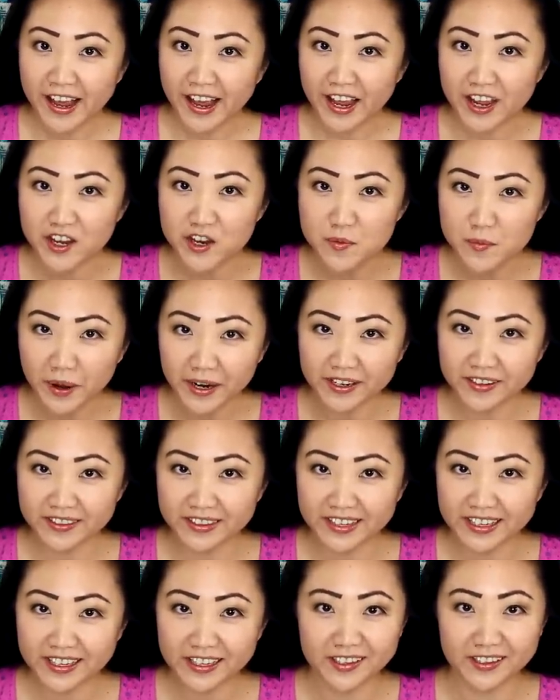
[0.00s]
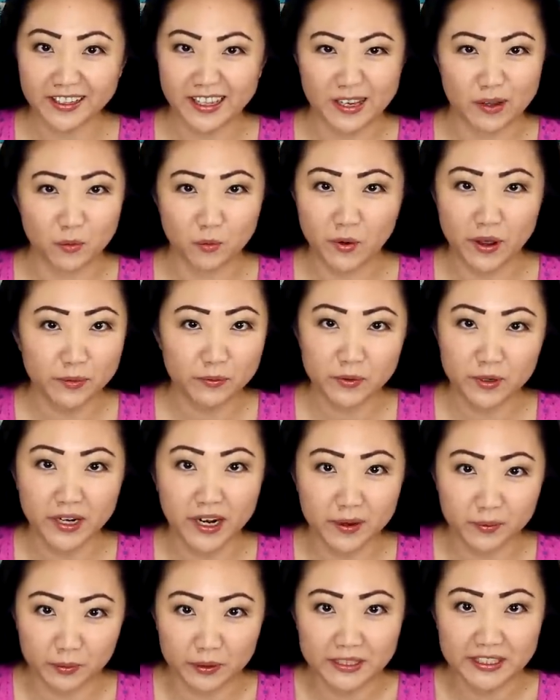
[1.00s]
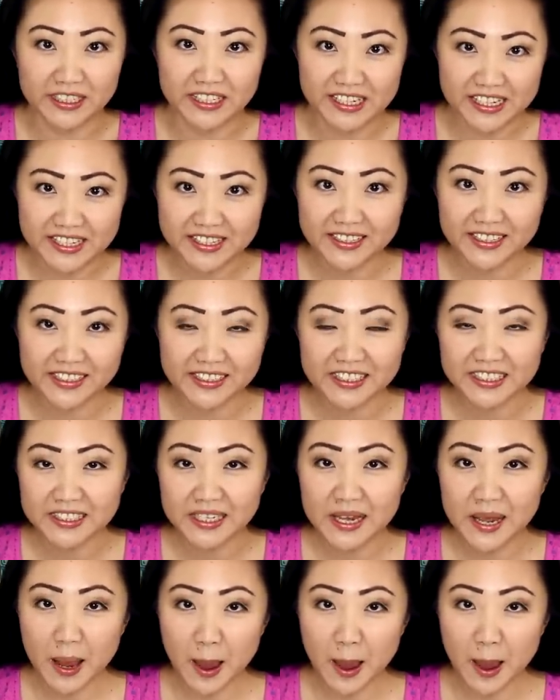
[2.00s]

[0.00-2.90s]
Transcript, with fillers: And you might think like, when would I really need this?